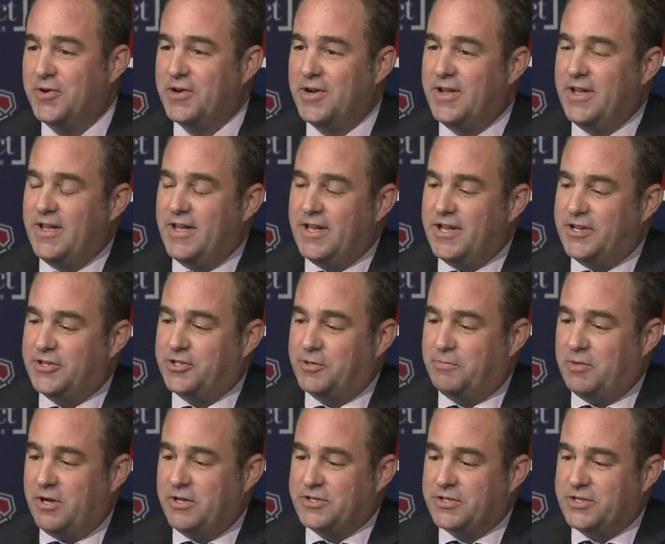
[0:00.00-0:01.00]
But if I had to
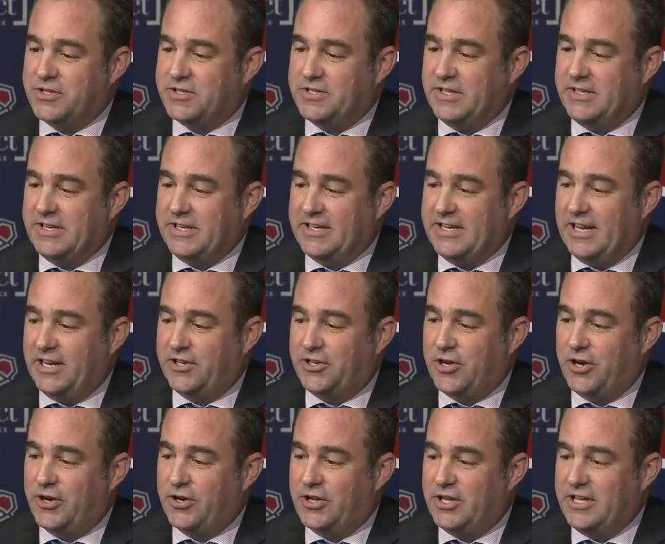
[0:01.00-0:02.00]
choose one,
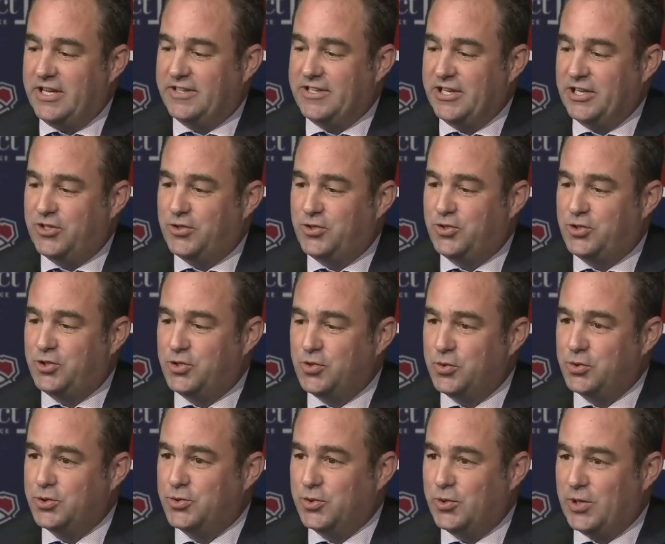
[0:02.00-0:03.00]
I would
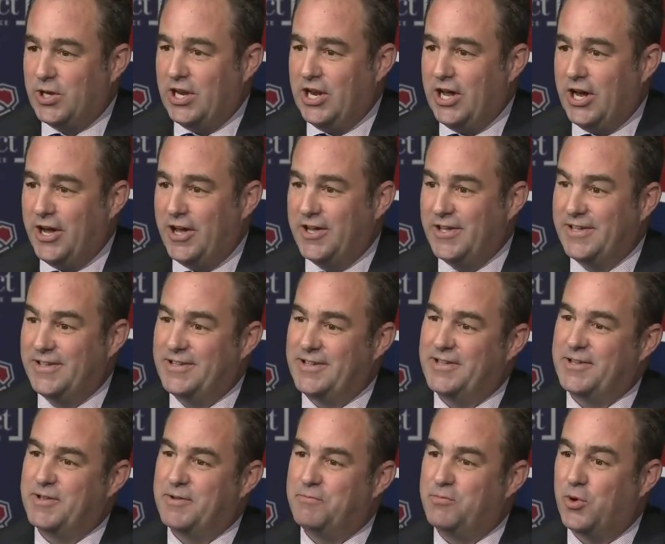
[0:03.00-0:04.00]
say
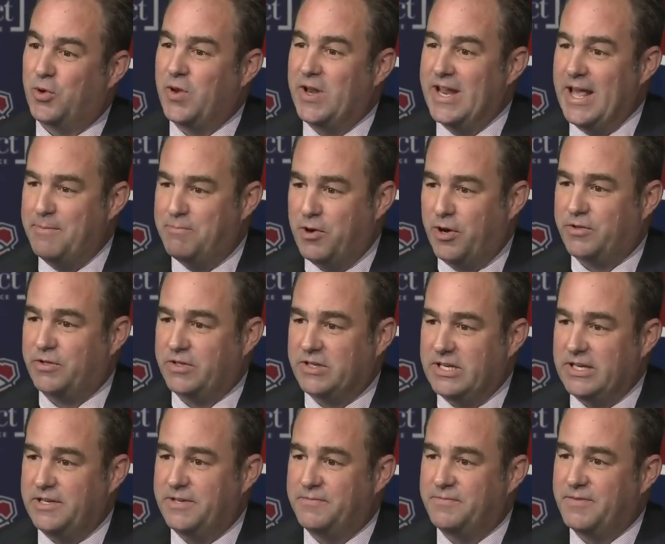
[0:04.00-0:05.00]
he was a man who
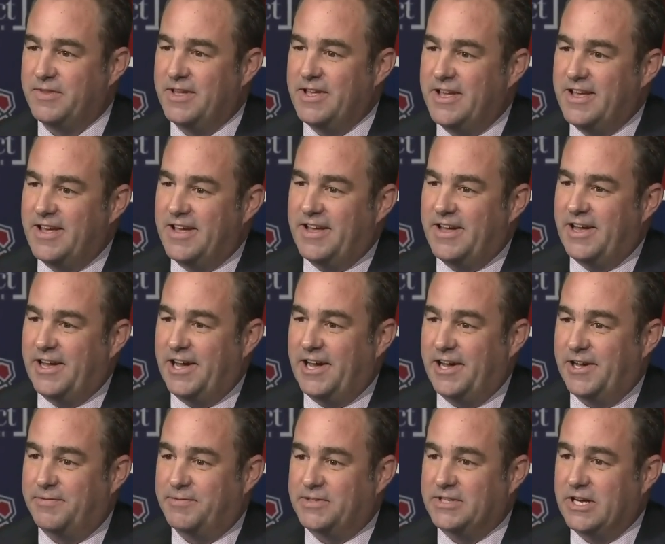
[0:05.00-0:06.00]
was always there
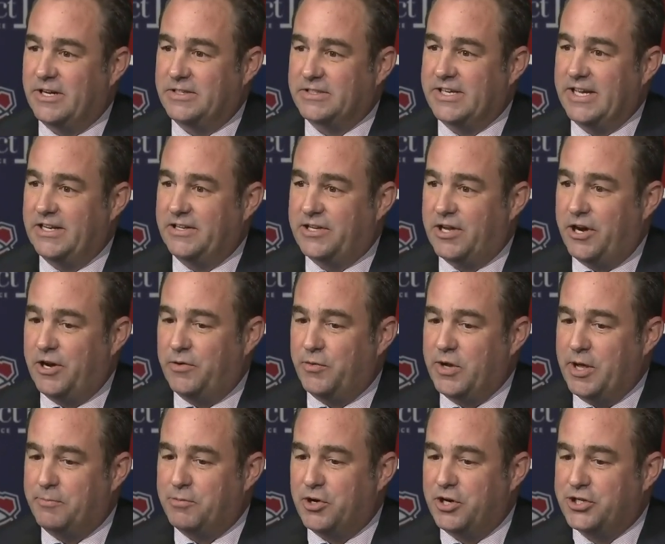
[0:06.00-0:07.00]
for everyone.
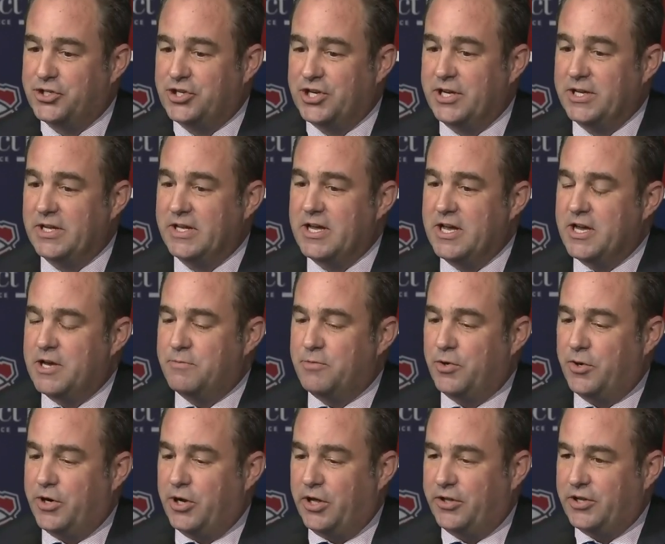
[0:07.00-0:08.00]
When
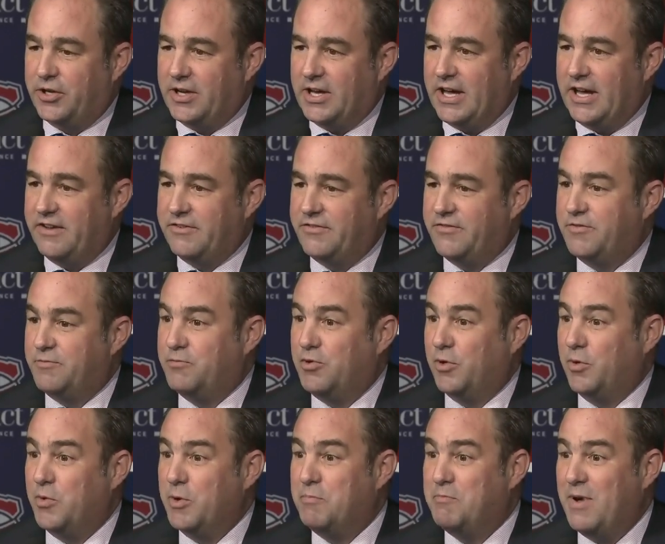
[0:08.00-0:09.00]
someone approached him
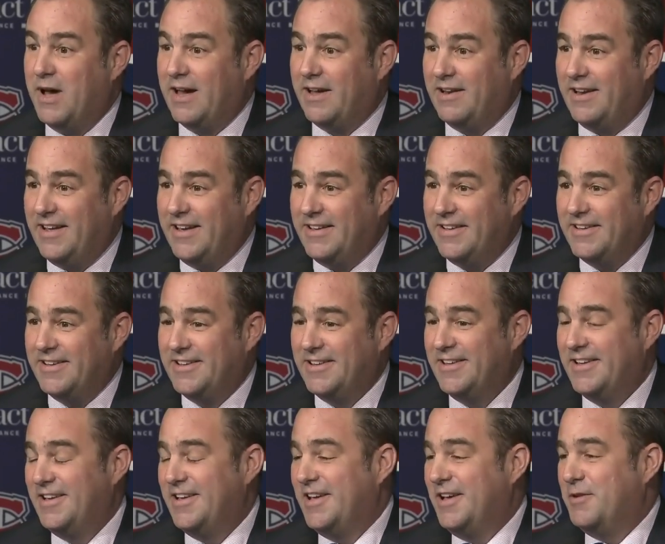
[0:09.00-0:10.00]
for an
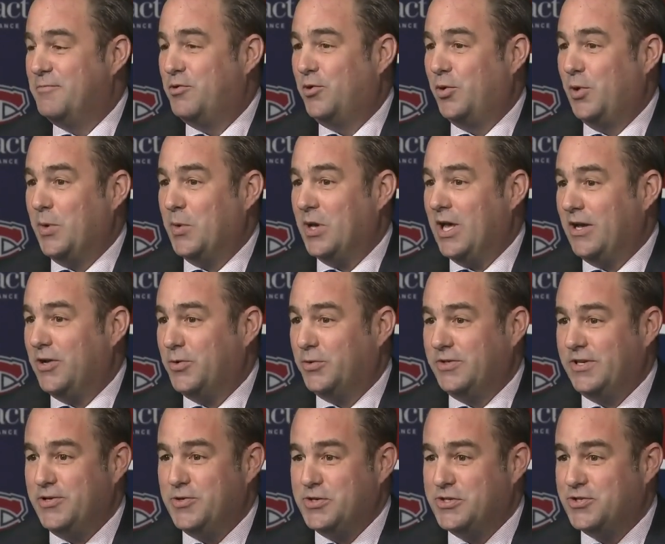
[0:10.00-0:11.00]
autograph, to talk to
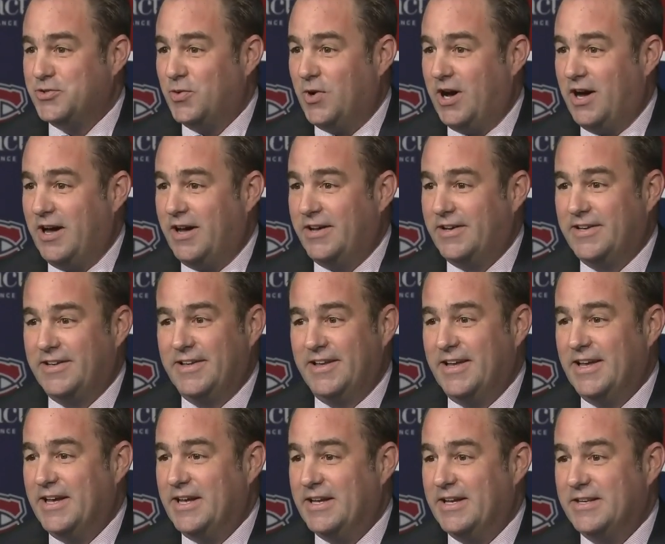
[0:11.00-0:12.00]
him,
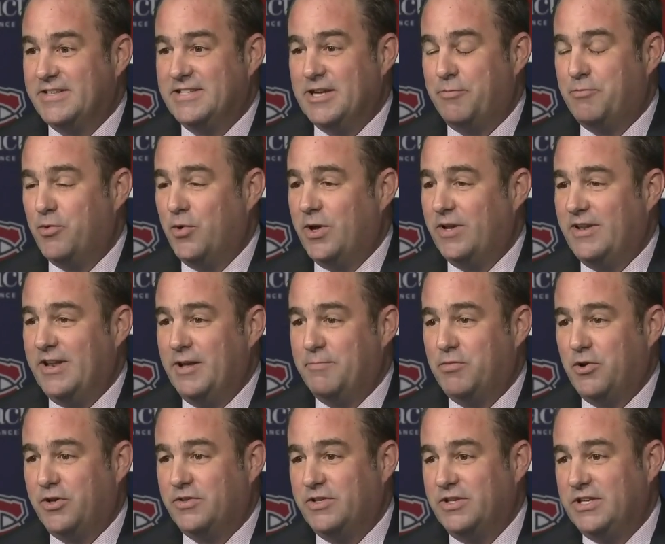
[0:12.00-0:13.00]
can't tell him a
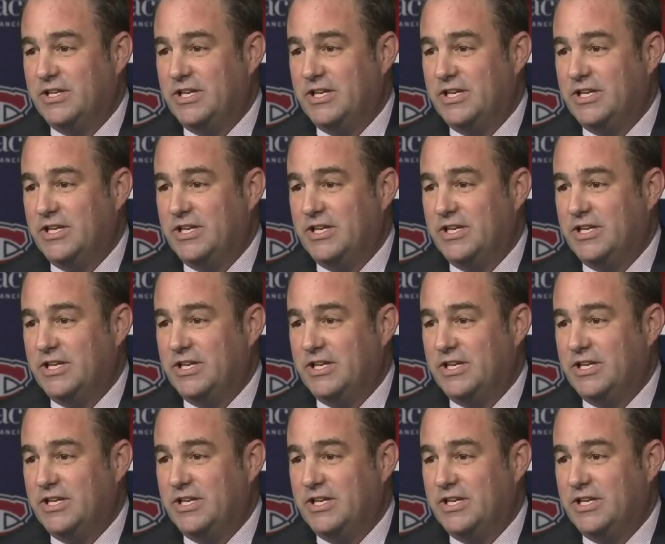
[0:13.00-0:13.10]
story.